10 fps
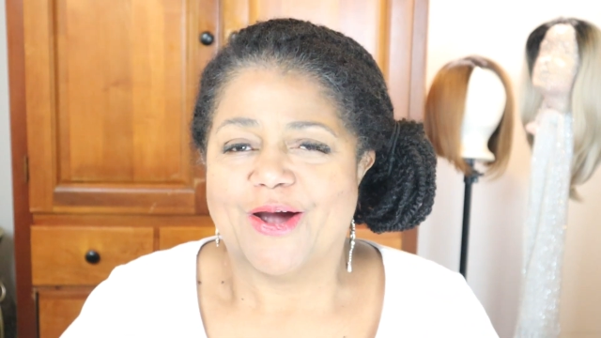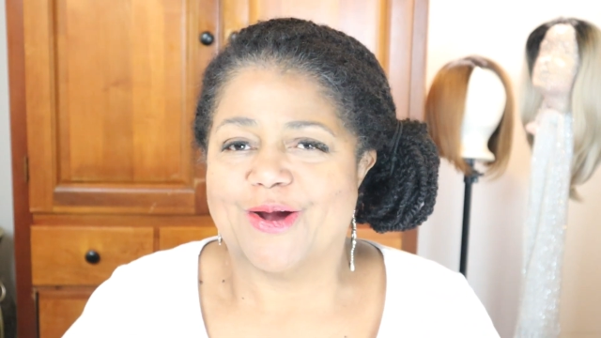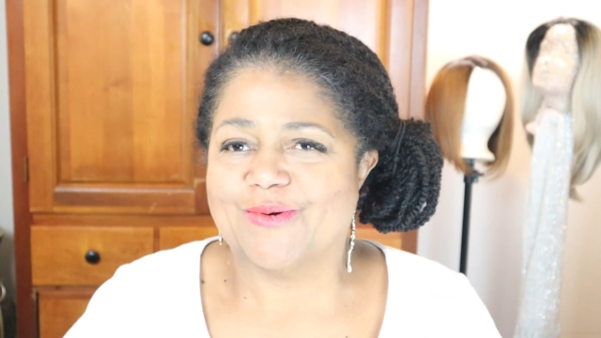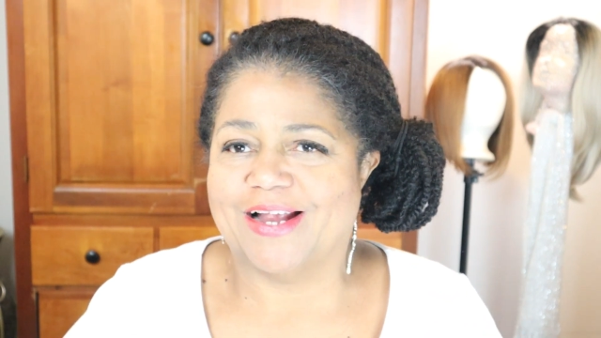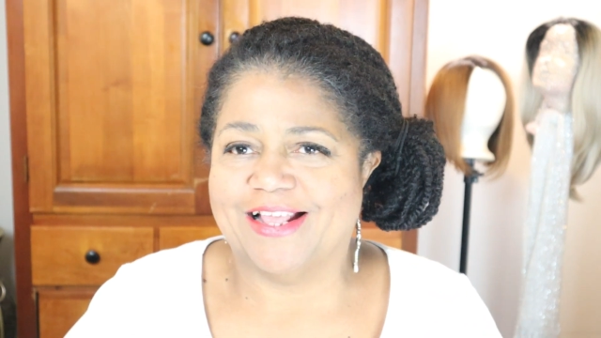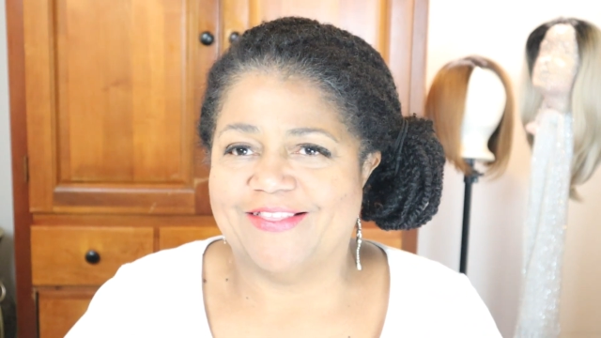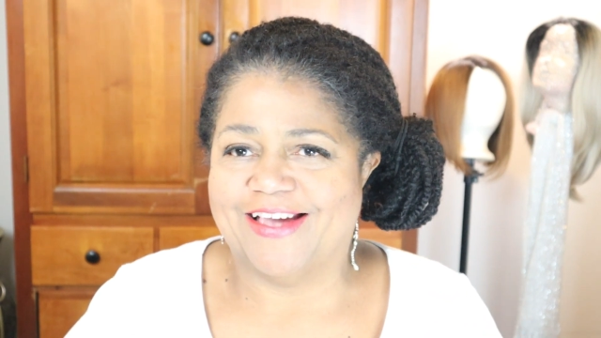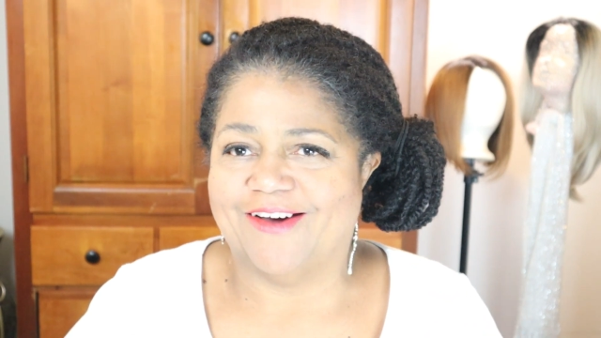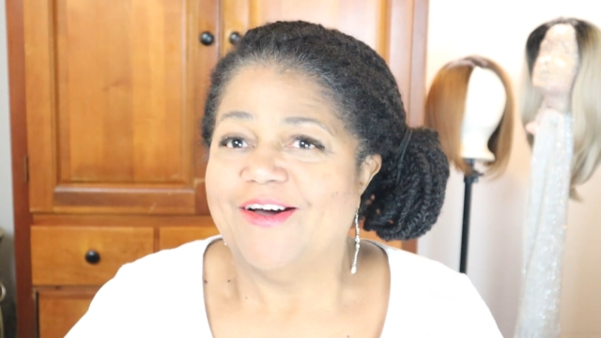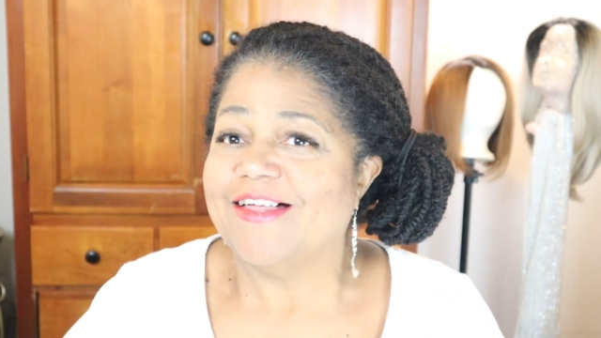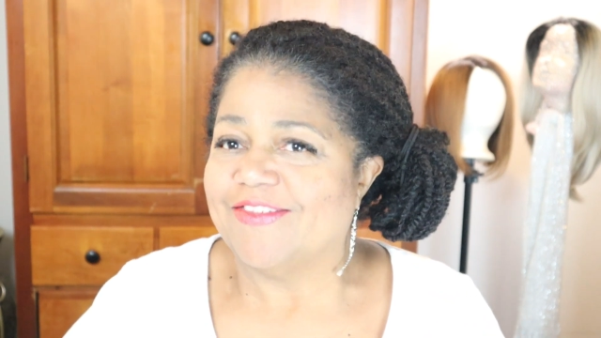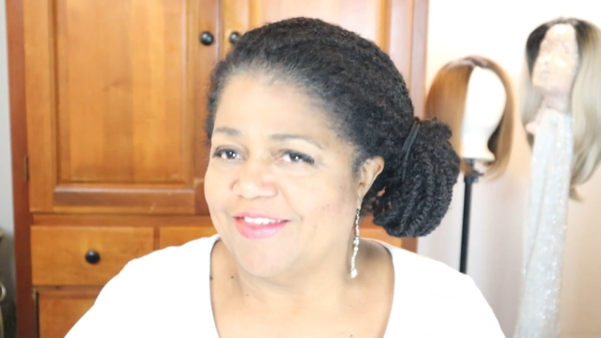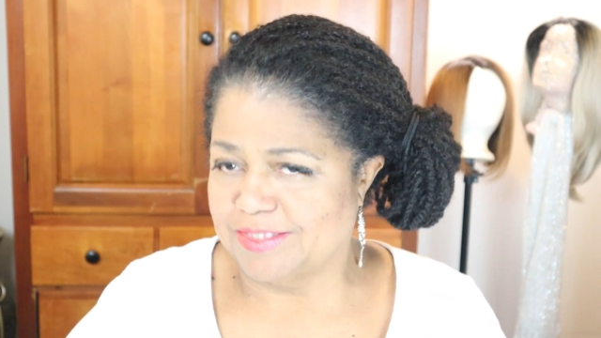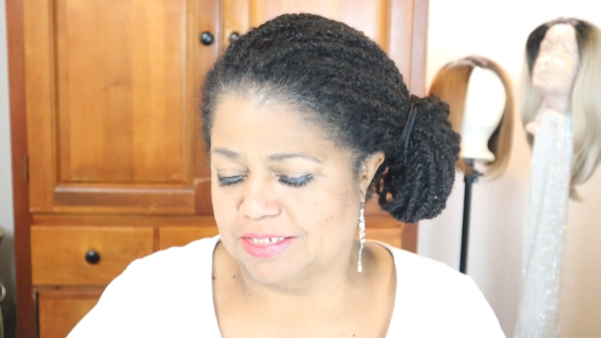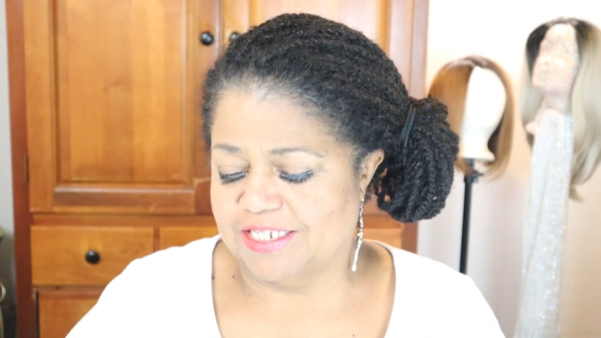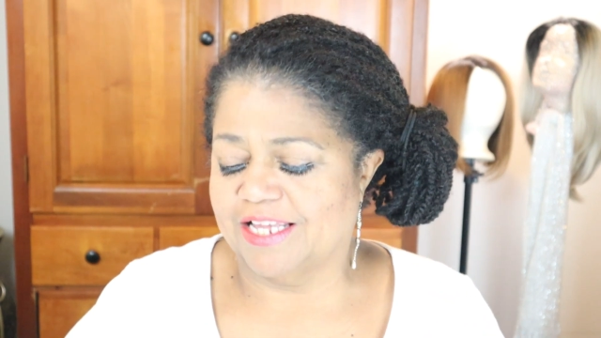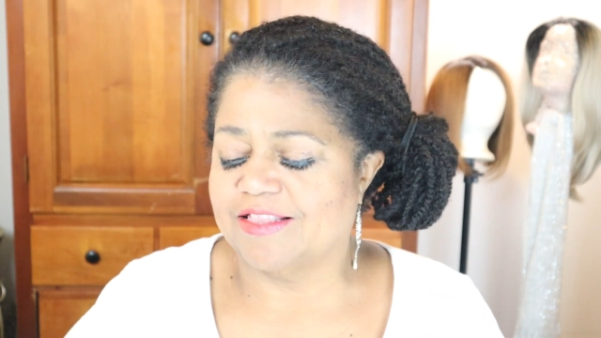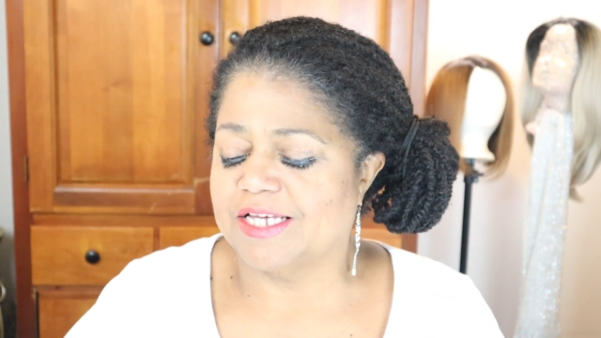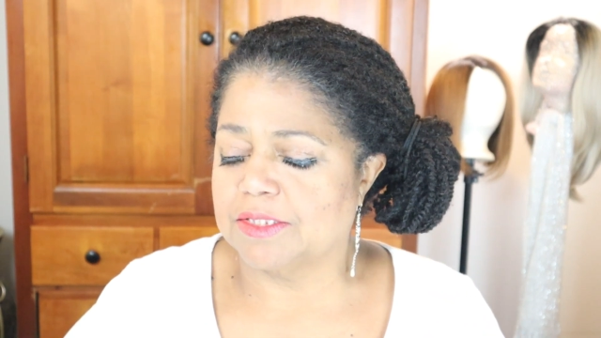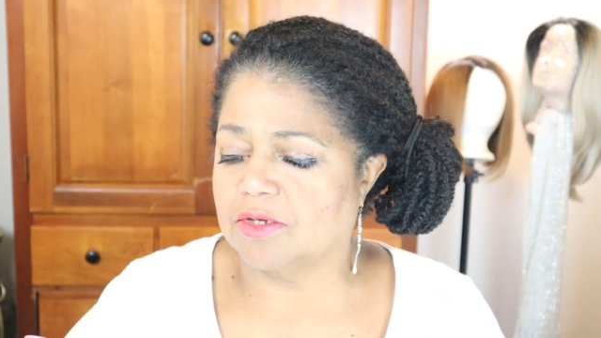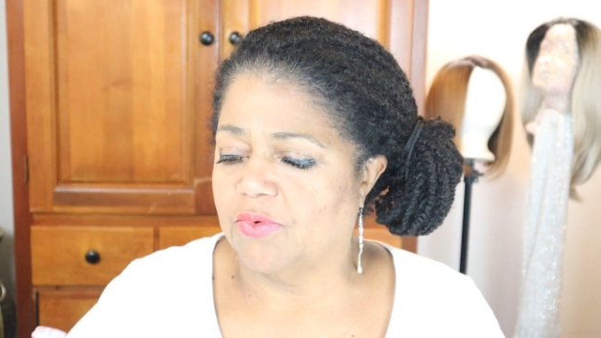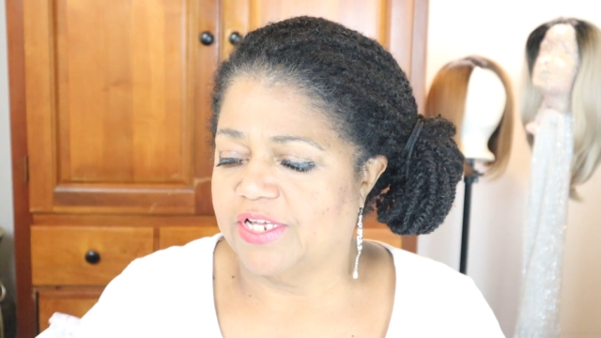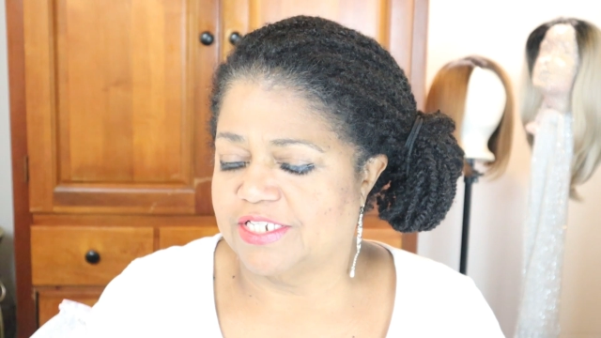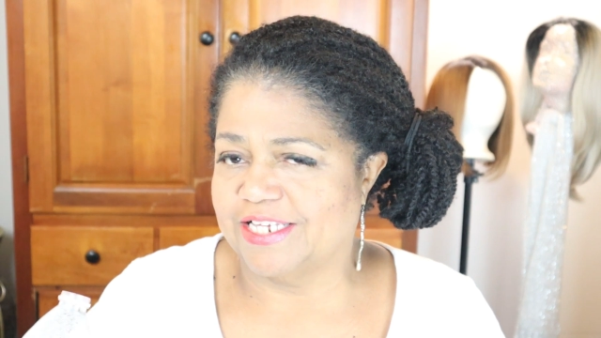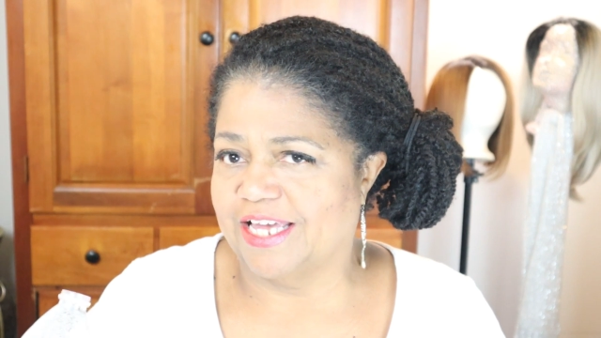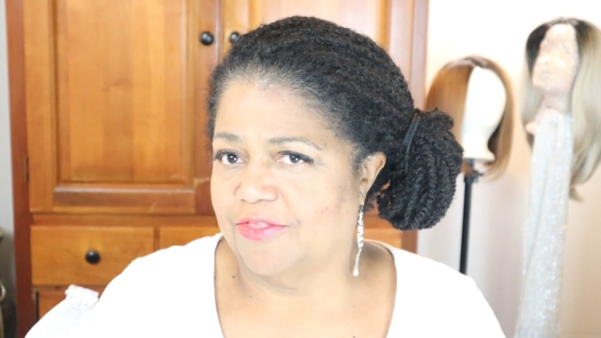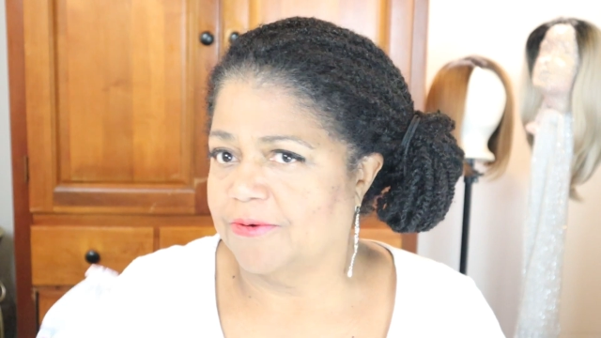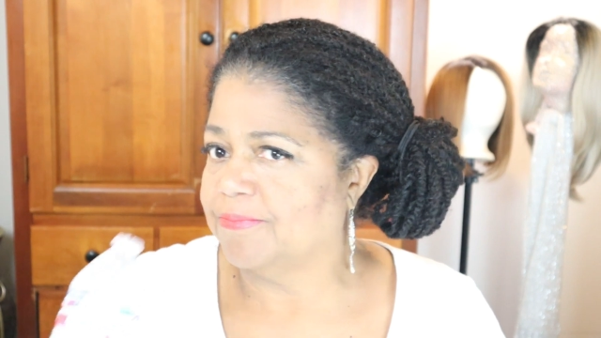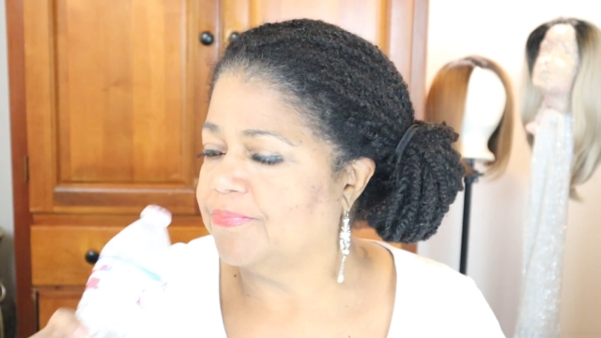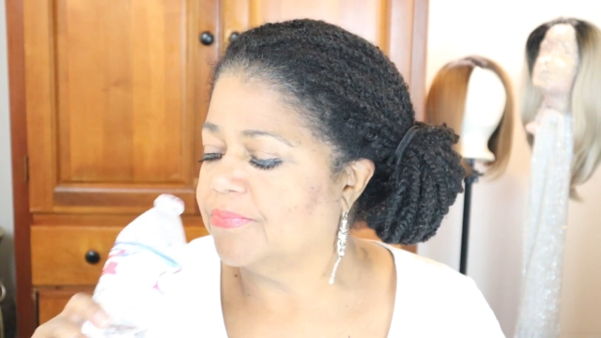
Alrighty, now, let's take that squig together.